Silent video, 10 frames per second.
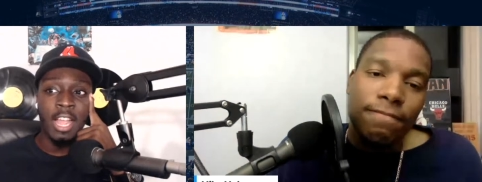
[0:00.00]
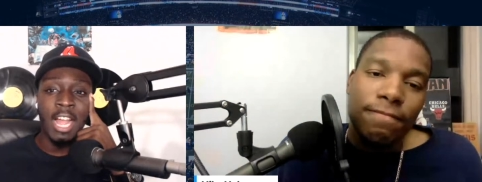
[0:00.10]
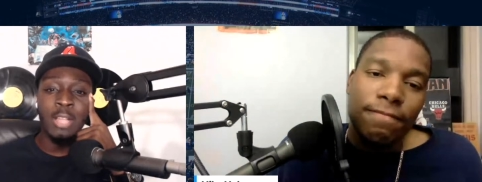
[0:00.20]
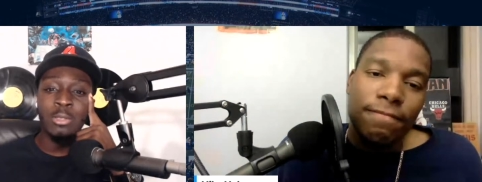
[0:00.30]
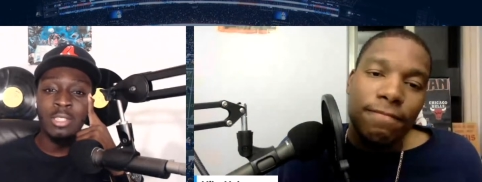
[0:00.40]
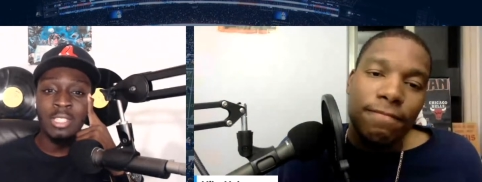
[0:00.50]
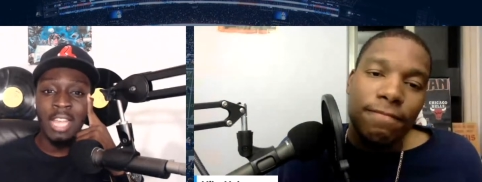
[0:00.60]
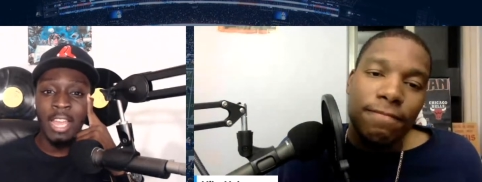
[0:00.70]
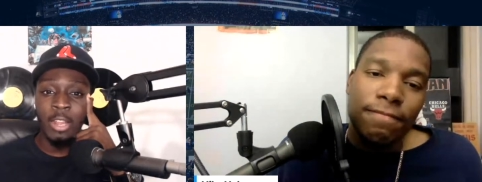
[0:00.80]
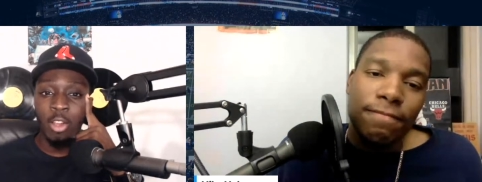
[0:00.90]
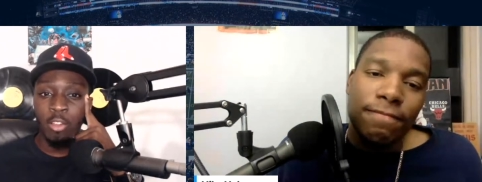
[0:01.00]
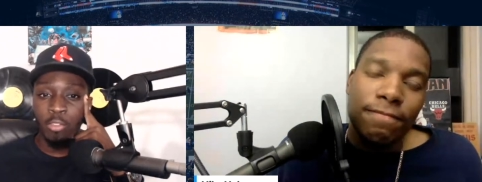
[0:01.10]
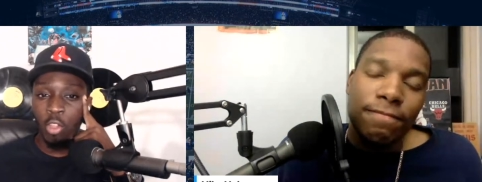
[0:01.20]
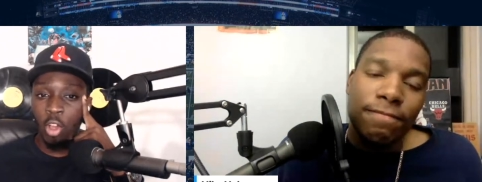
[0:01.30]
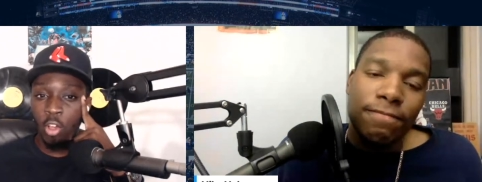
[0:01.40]
Speaker 1: outside of
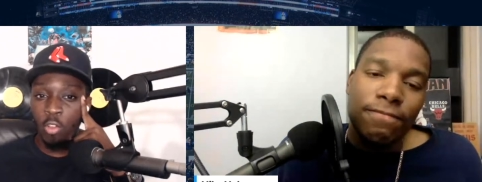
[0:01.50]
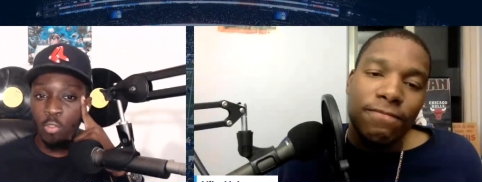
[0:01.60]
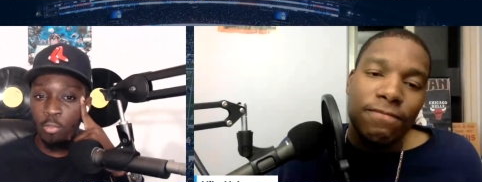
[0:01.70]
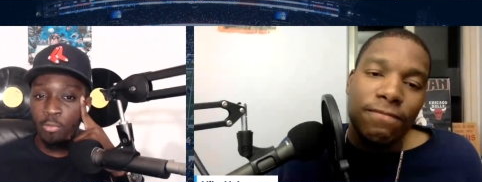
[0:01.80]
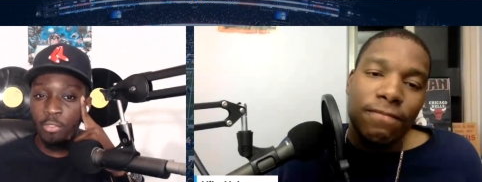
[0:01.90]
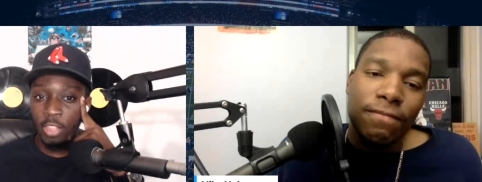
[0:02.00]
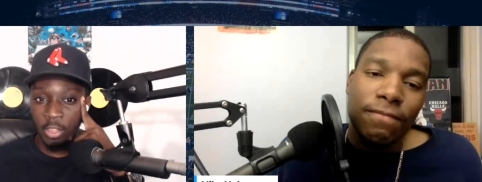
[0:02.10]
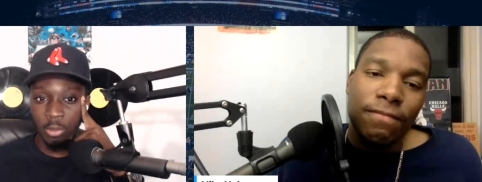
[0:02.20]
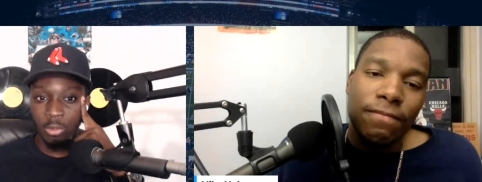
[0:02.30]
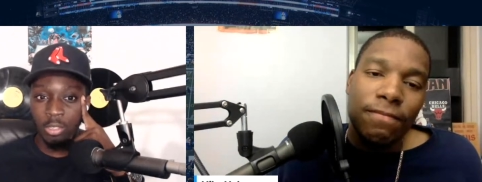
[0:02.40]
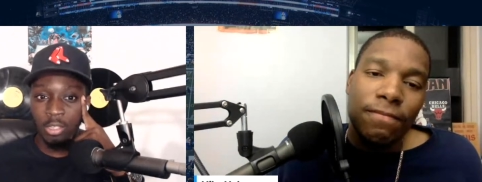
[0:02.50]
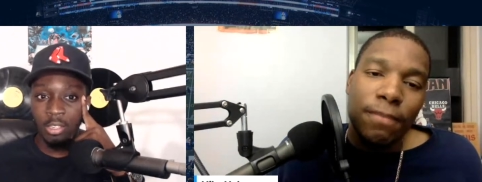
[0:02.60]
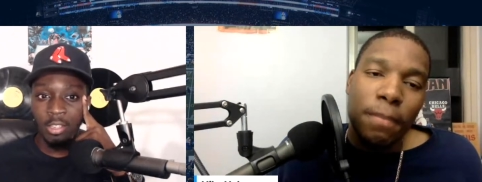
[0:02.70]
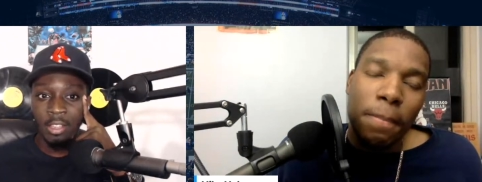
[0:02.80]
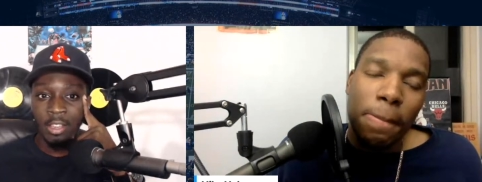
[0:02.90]
the field?
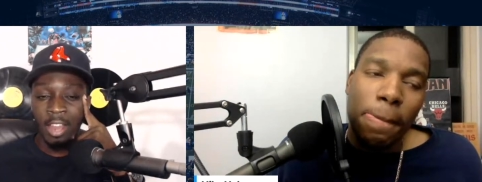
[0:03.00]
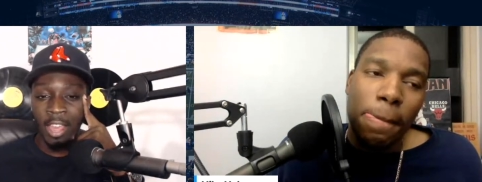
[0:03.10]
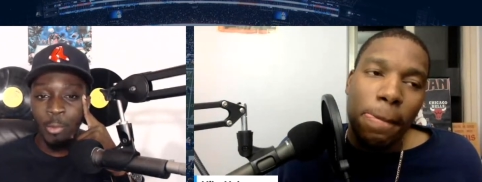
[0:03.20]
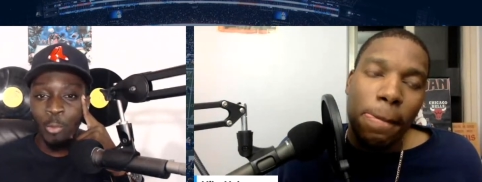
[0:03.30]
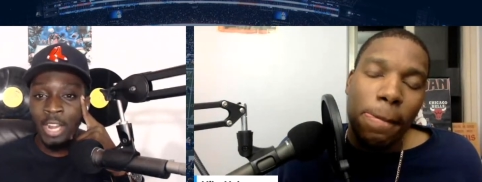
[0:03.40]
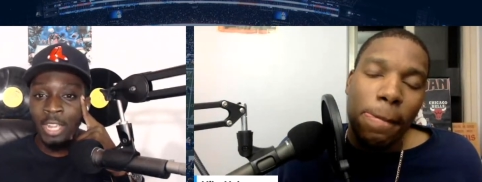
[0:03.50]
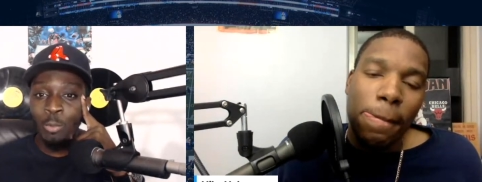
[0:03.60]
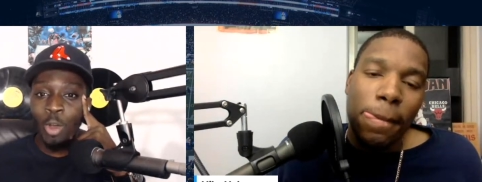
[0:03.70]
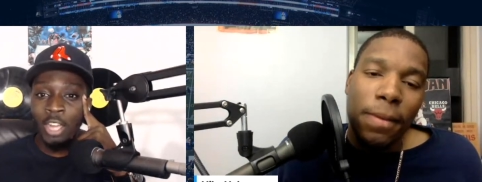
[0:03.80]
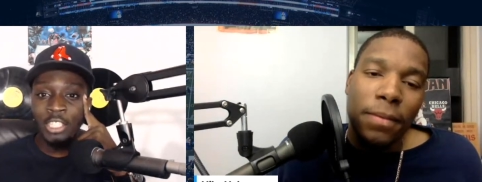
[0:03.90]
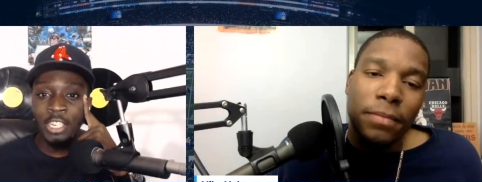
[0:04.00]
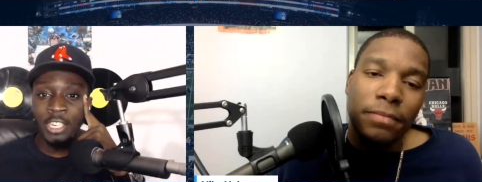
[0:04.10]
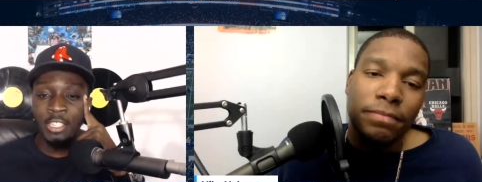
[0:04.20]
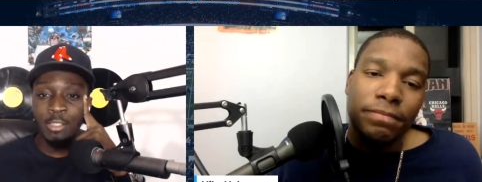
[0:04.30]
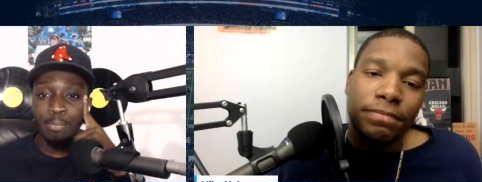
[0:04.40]
Like when I watch
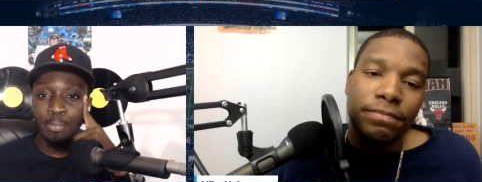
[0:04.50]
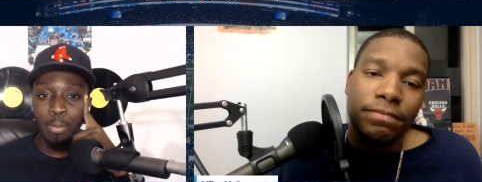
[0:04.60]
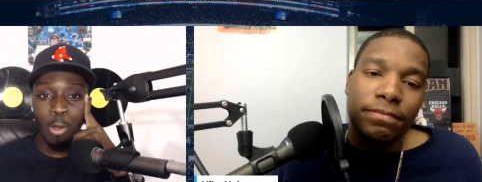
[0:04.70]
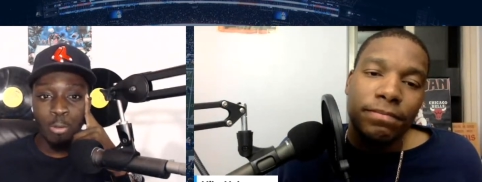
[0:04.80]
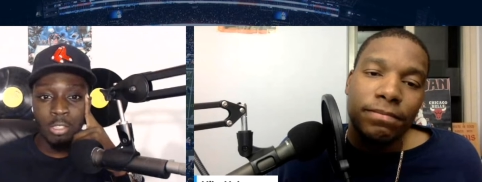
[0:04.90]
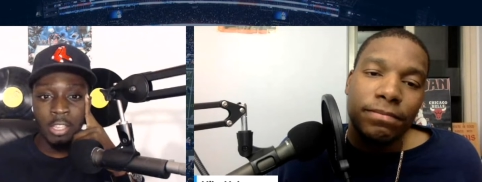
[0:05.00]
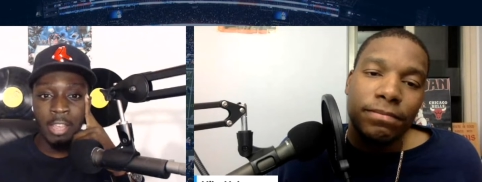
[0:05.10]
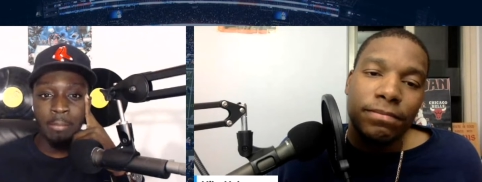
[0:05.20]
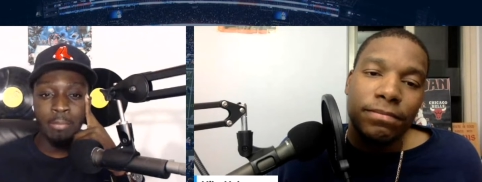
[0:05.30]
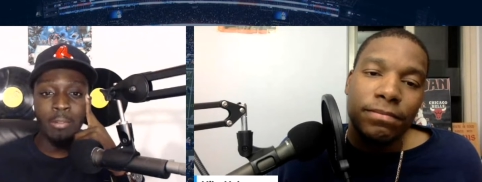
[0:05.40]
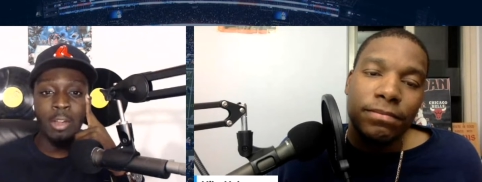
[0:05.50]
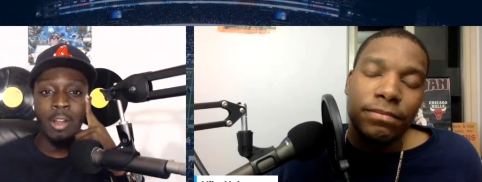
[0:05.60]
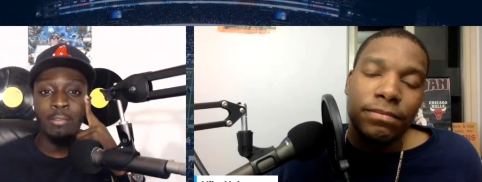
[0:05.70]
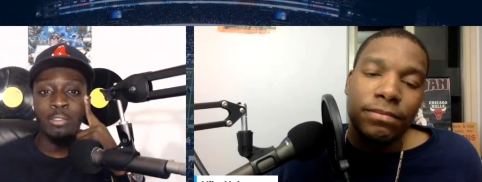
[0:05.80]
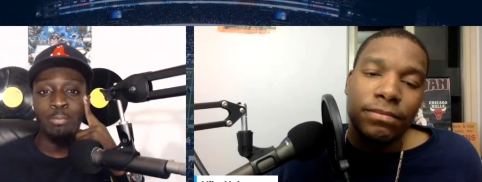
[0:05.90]
his post game
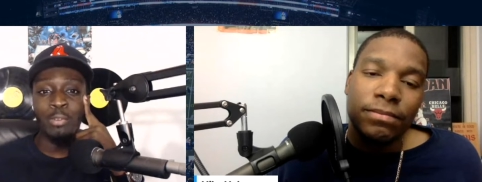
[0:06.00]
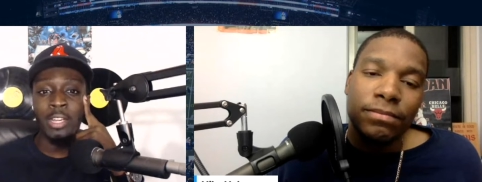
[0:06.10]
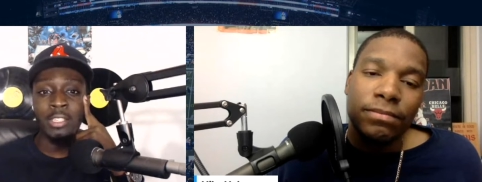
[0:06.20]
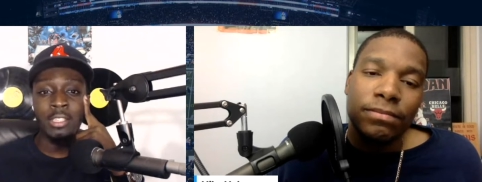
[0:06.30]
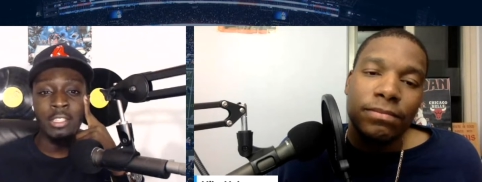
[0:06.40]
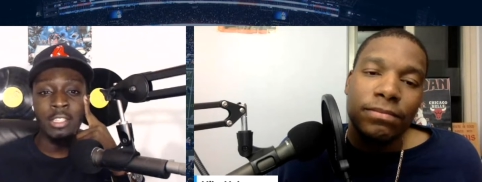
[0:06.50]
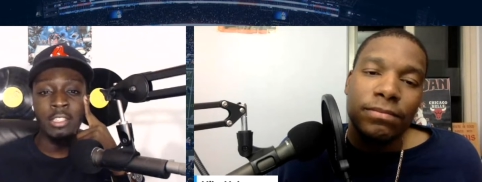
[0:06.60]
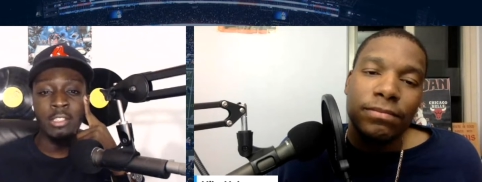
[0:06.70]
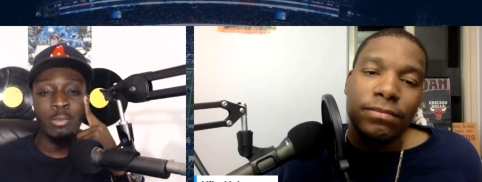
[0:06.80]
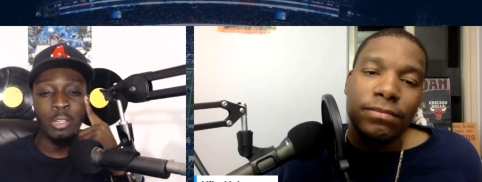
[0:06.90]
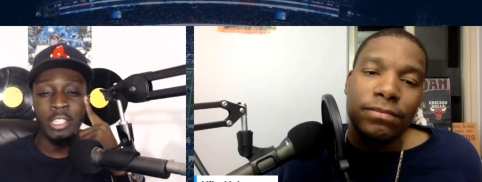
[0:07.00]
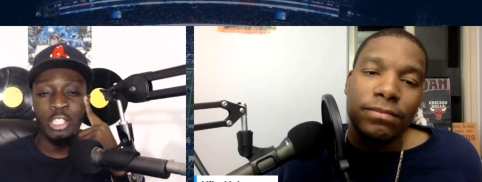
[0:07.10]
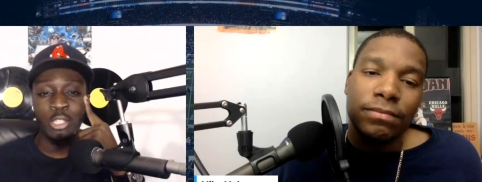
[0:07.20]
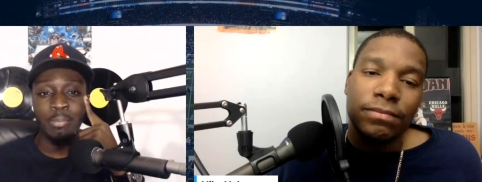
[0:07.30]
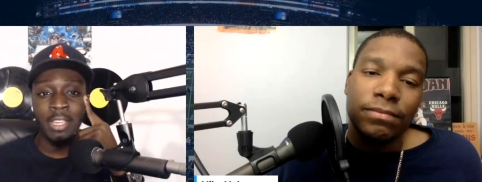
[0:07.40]
conference presses and when he's
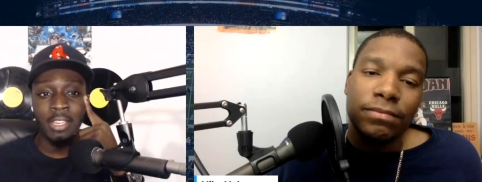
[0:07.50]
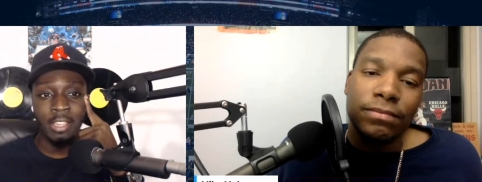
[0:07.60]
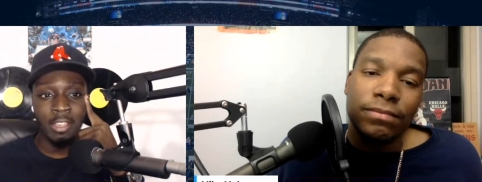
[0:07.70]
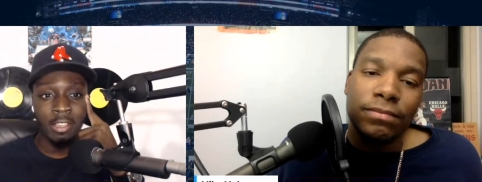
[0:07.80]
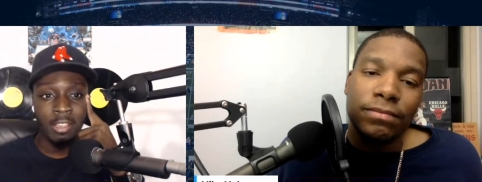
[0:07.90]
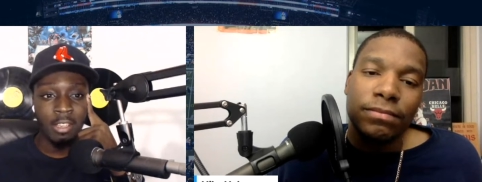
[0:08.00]
speaking,